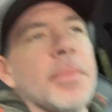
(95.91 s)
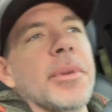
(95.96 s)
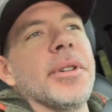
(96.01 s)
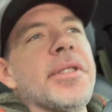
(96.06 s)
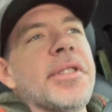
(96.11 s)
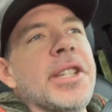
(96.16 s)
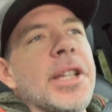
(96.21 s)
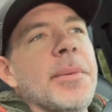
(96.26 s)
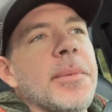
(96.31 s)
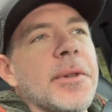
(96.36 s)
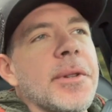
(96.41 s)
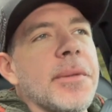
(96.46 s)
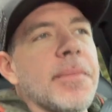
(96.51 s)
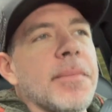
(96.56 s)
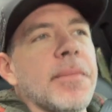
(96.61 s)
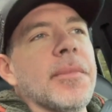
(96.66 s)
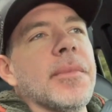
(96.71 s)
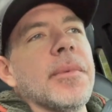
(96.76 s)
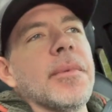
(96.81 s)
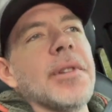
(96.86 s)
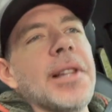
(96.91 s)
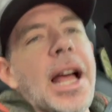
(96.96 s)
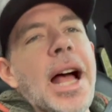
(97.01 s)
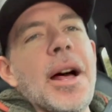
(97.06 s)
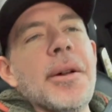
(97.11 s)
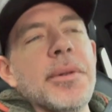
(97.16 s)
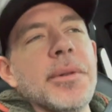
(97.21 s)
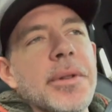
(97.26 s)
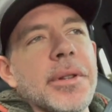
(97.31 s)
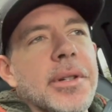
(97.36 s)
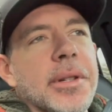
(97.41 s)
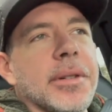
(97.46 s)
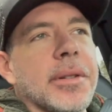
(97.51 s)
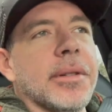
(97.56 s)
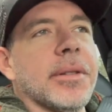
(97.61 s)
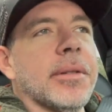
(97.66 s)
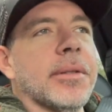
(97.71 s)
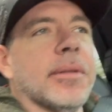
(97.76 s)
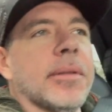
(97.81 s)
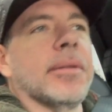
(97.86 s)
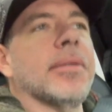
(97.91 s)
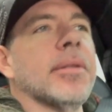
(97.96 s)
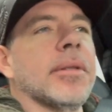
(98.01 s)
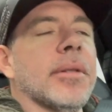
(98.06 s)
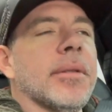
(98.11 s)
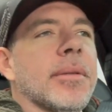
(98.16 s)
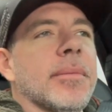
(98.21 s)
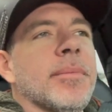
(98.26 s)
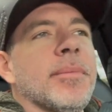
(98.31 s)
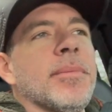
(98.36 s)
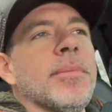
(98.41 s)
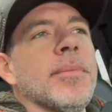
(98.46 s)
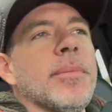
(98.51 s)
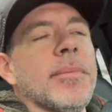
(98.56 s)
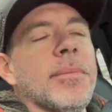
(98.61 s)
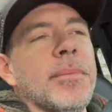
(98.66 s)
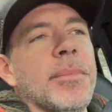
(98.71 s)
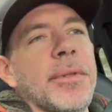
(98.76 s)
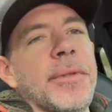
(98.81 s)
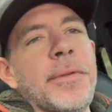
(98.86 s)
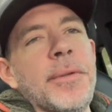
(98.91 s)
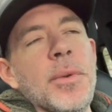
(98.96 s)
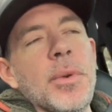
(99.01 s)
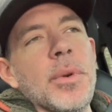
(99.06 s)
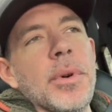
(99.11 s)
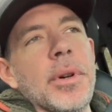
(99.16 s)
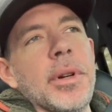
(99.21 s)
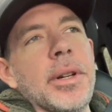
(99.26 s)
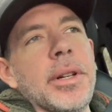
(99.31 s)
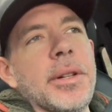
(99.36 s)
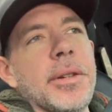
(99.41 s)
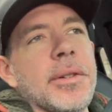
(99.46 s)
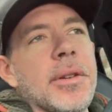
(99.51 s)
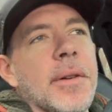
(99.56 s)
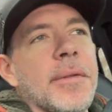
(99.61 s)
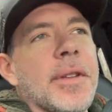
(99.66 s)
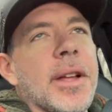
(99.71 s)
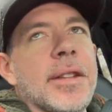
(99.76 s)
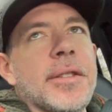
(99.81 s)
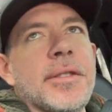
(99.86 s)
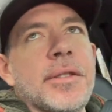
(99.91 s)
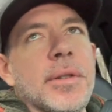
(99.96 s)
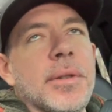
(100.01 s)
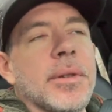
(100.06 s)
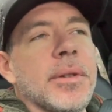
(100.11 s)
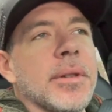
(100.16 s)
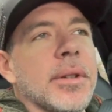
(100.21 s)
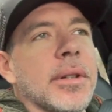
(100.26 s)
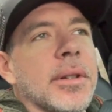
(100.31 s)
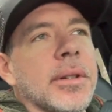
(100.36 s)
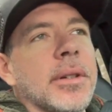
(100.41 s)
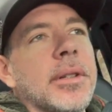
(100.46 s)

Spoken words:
It seemed louder than before. I don't know if that's due to the